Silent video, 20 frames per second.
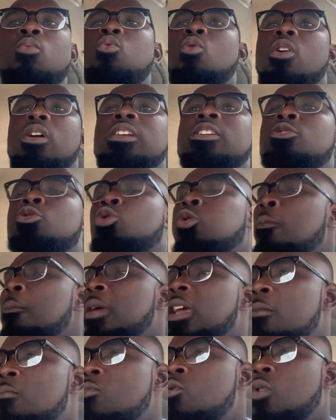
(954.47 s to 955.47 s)
warning to
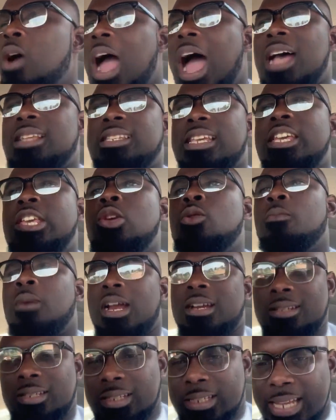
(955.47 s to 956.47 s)
me as a
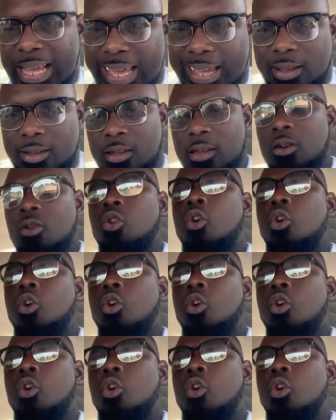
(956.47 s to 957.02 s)
human say.